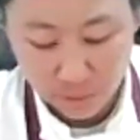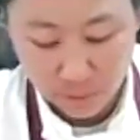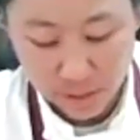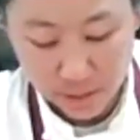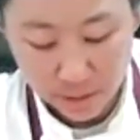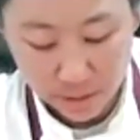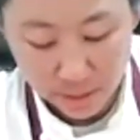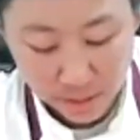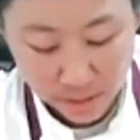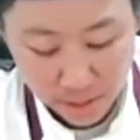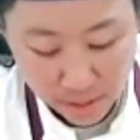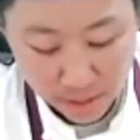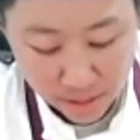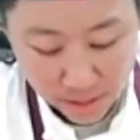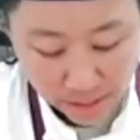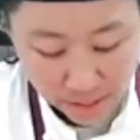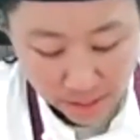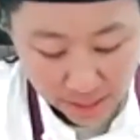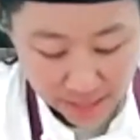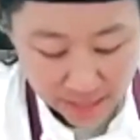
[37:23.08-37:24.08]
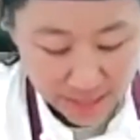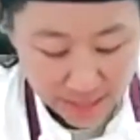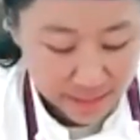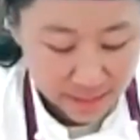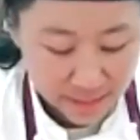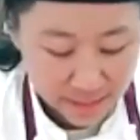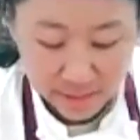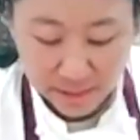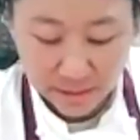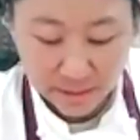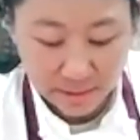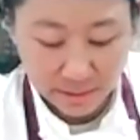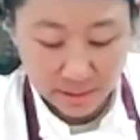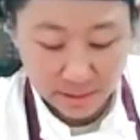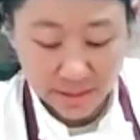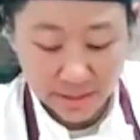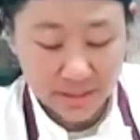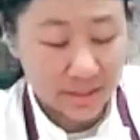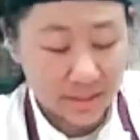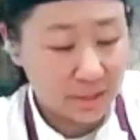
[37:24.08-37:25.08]
right? And
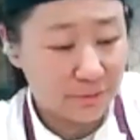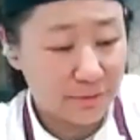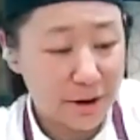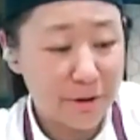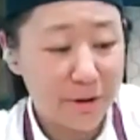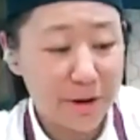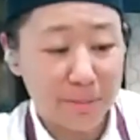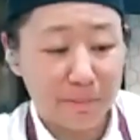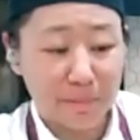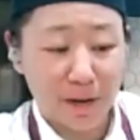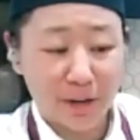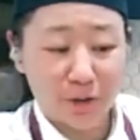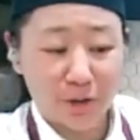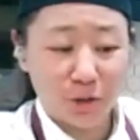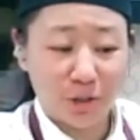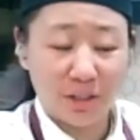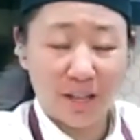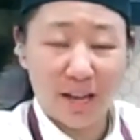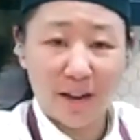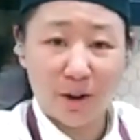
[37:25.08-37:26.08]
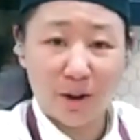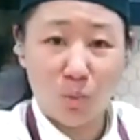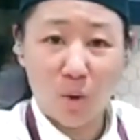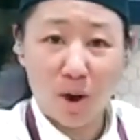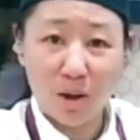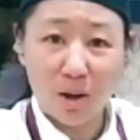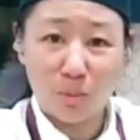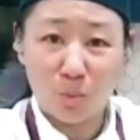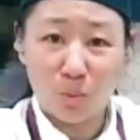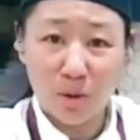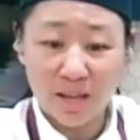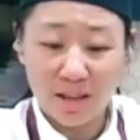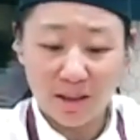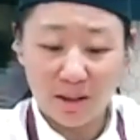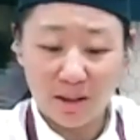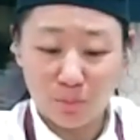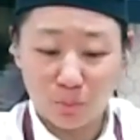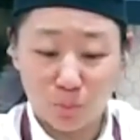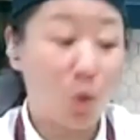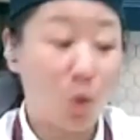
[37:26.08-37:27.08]
this is very much like what
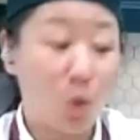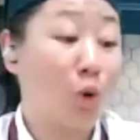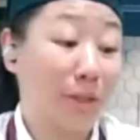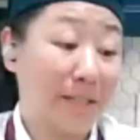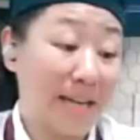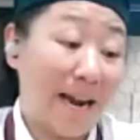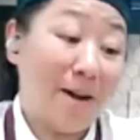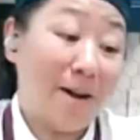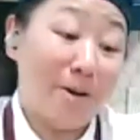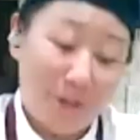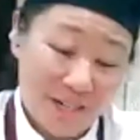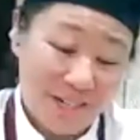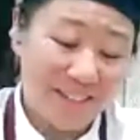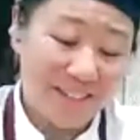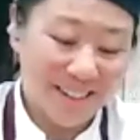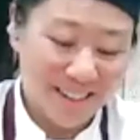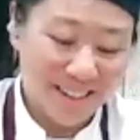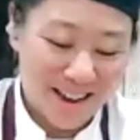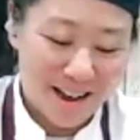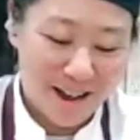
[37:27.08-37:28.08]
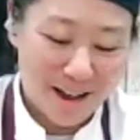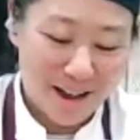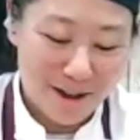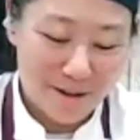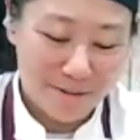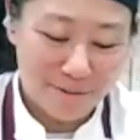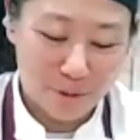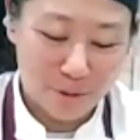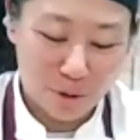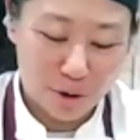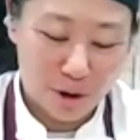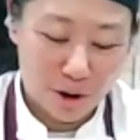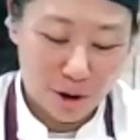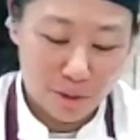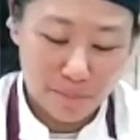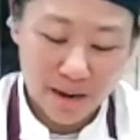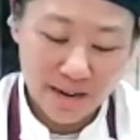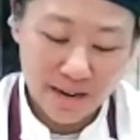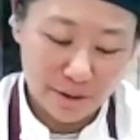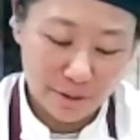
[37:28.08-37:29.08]
we rolled out for
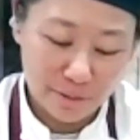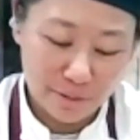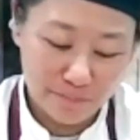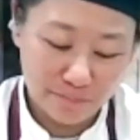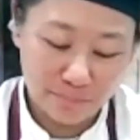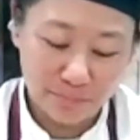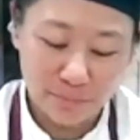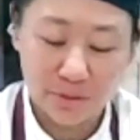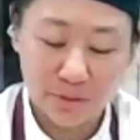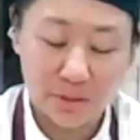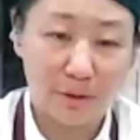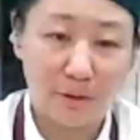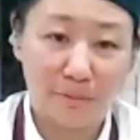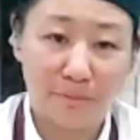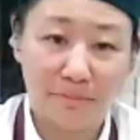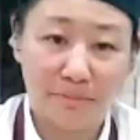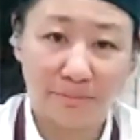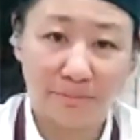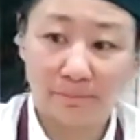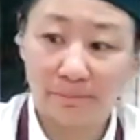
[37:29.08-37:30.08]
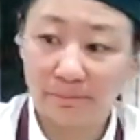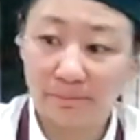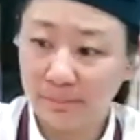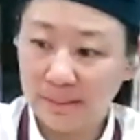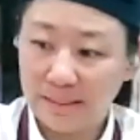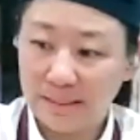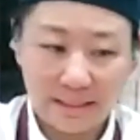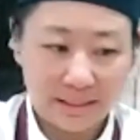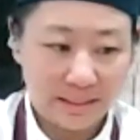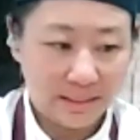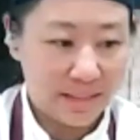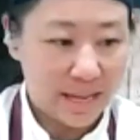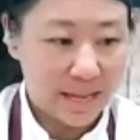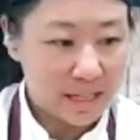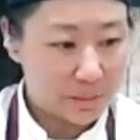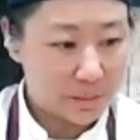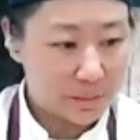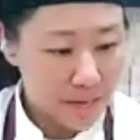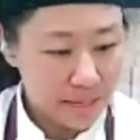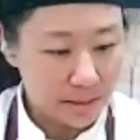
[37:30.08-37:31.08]
our pie dough. So
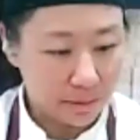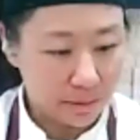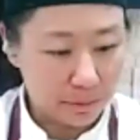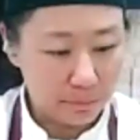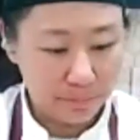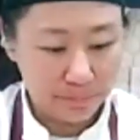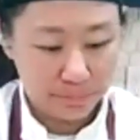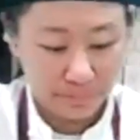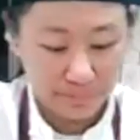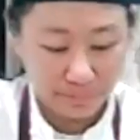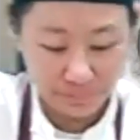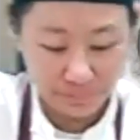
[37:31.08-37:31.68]
that's pie dough.